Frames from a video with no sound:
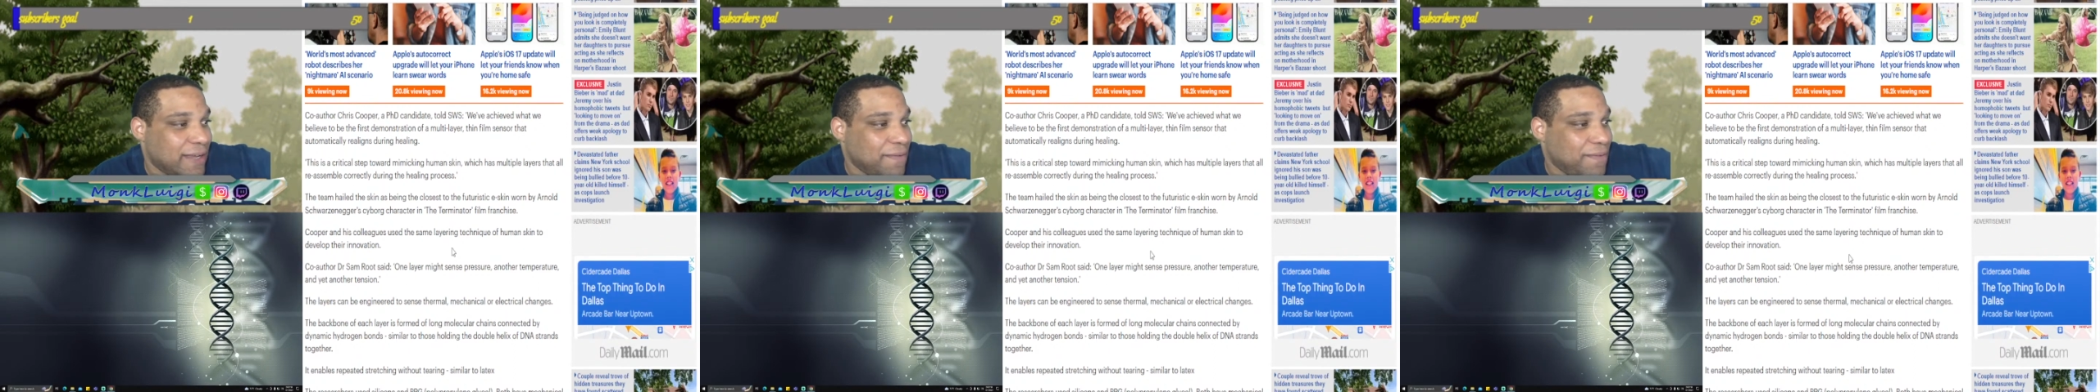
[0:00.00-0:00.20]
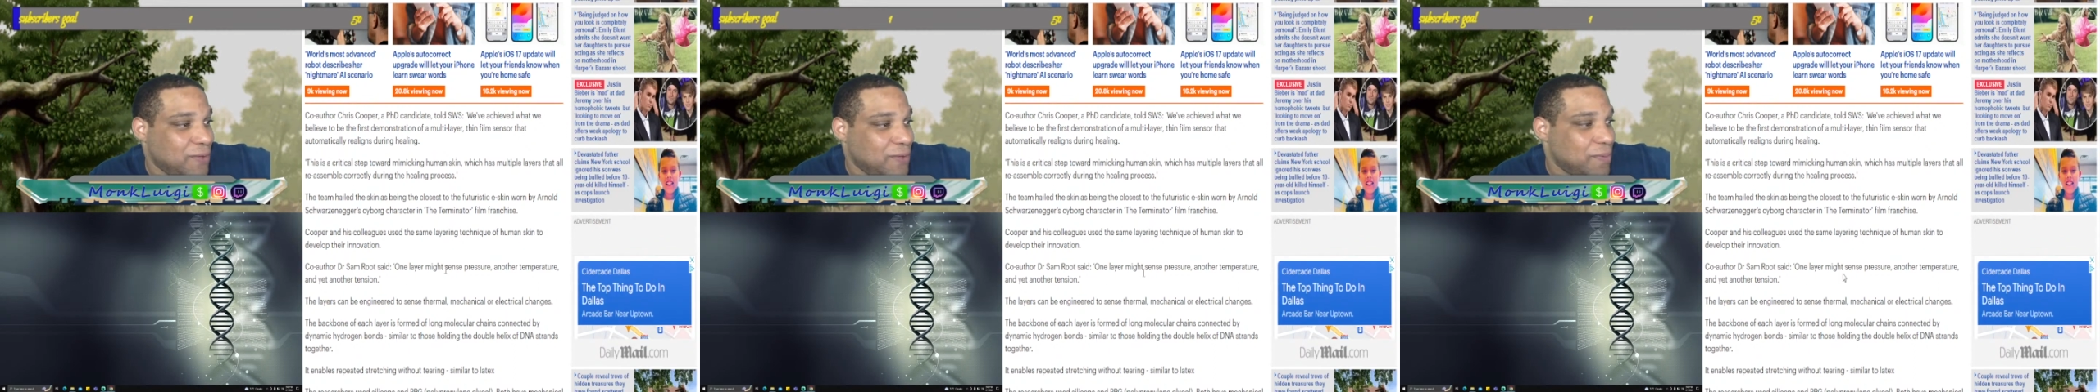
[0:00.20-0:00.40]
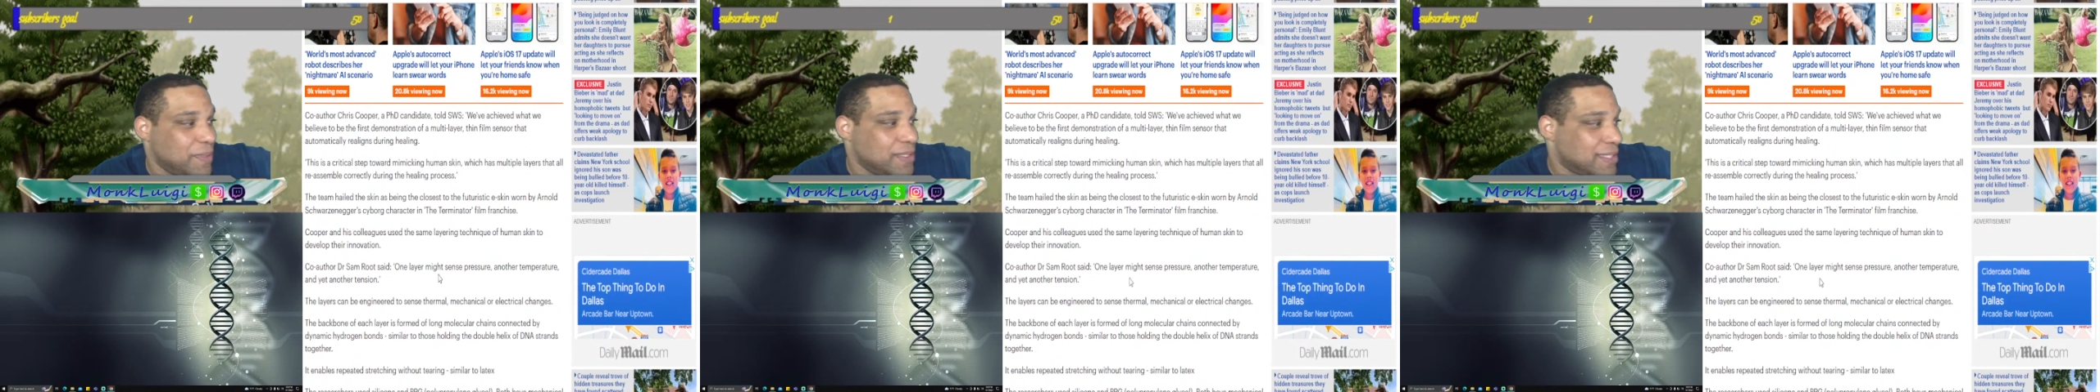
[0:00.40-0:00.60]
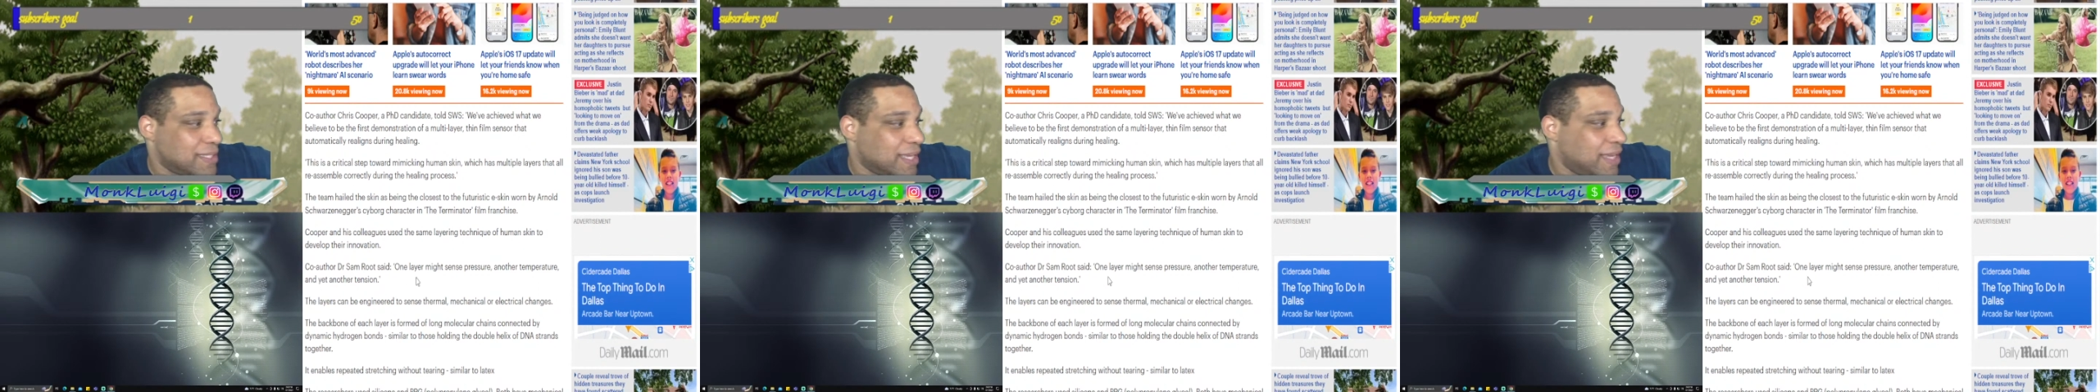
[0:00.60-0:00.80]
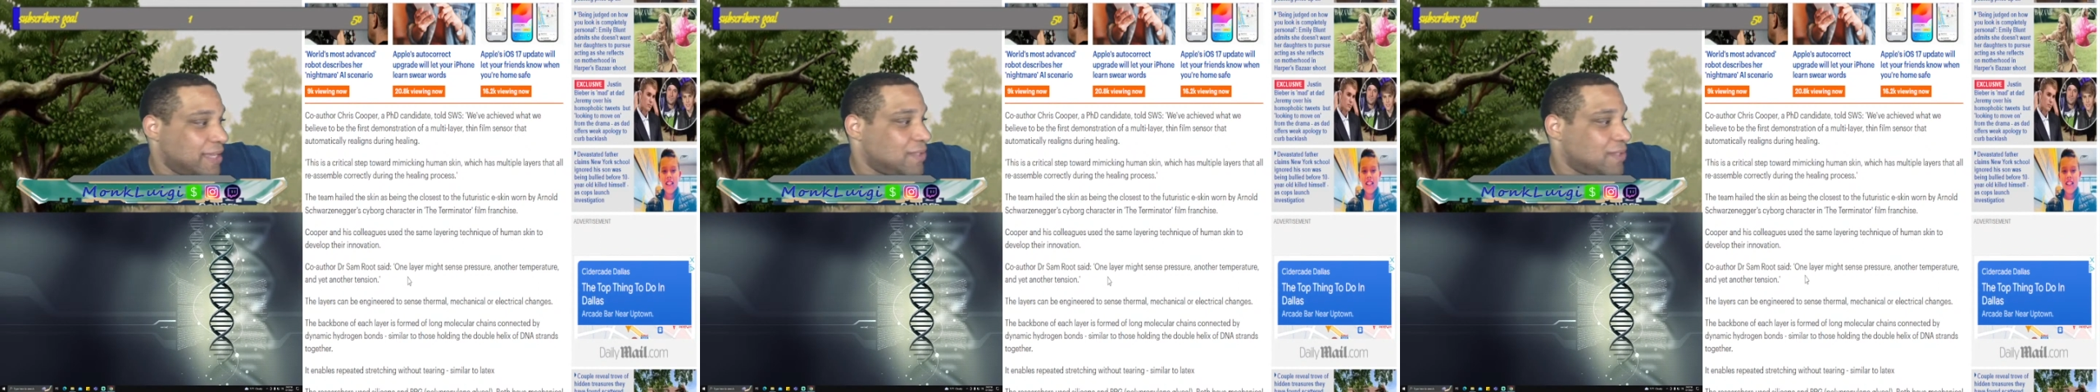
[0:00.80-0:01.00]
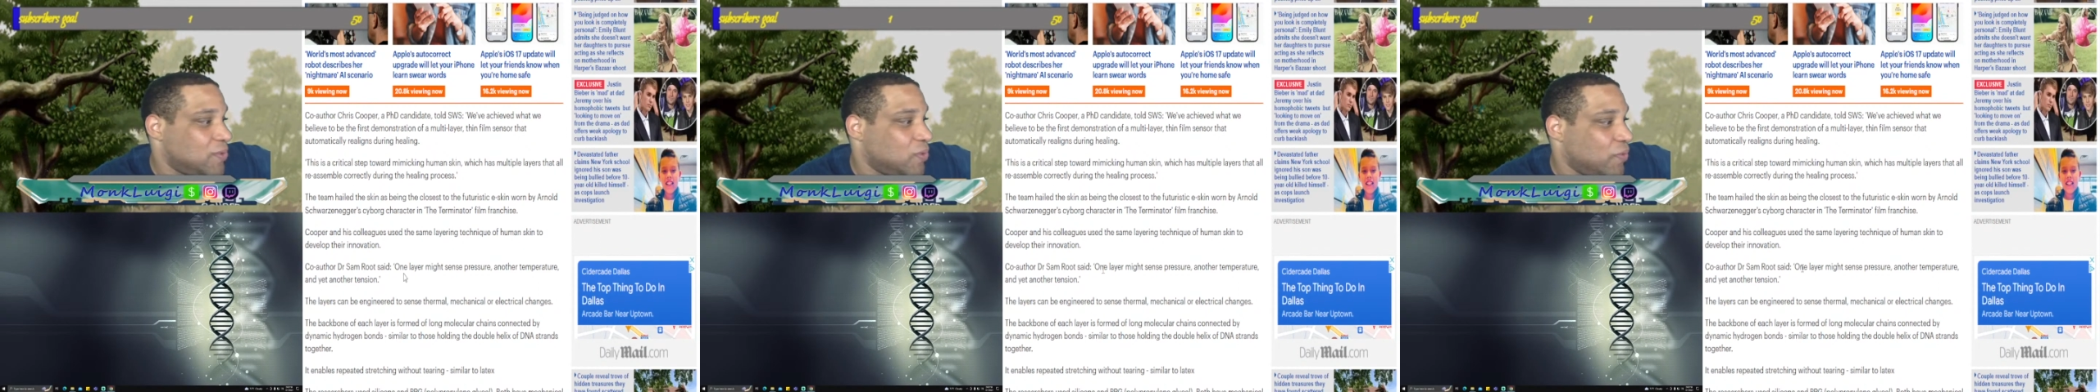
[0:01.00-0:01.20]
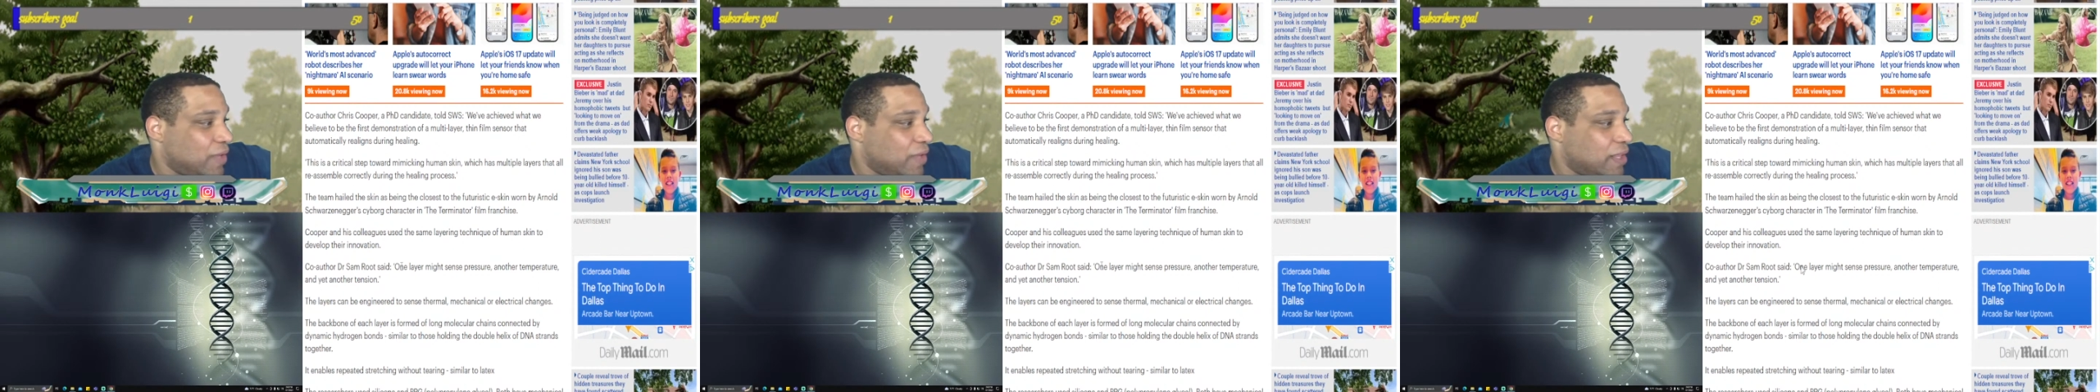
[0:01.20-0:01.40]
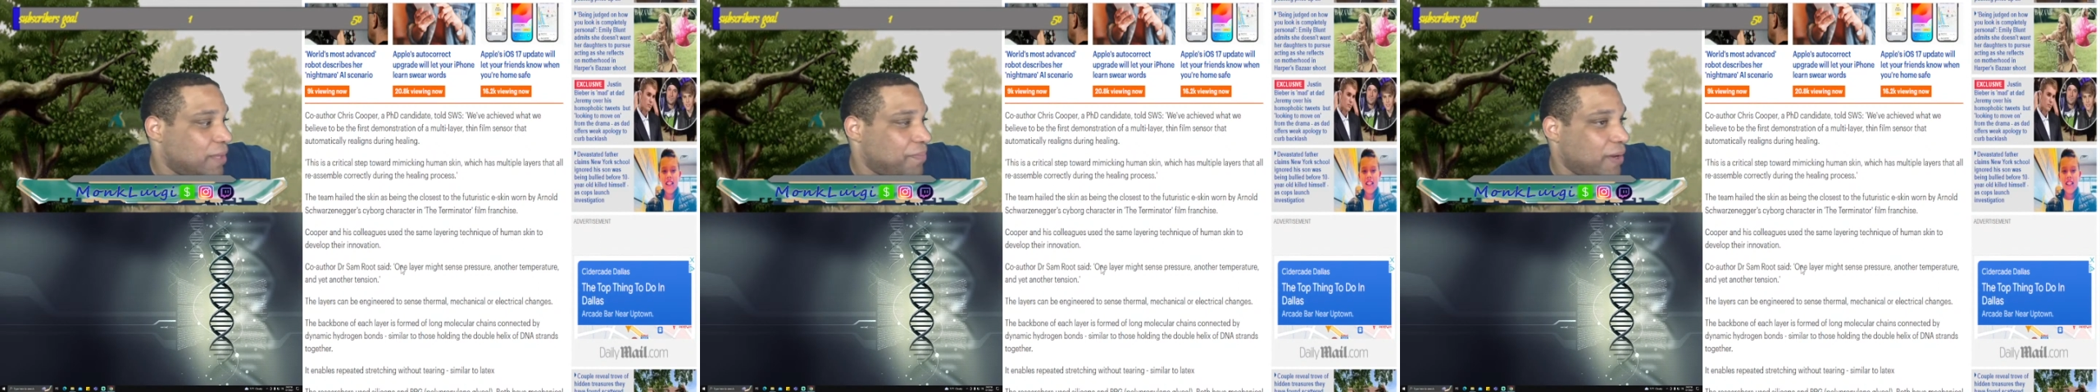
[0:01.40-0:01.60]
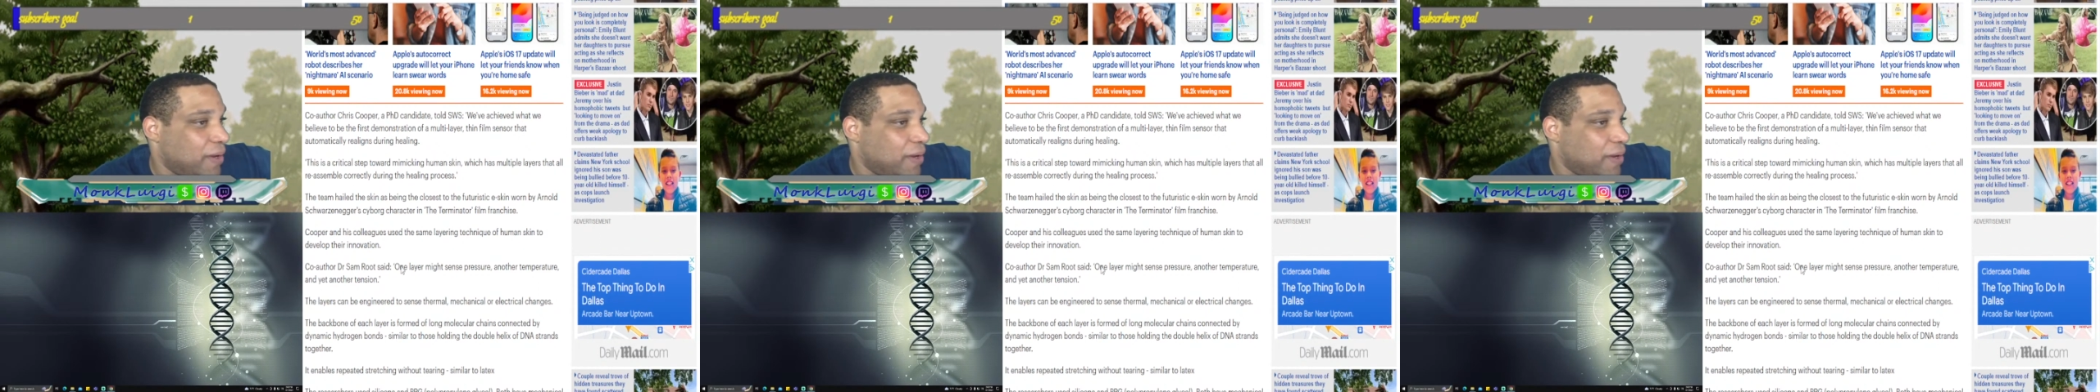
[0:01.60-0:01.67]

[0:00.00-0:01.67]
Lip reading: of human skin to develop their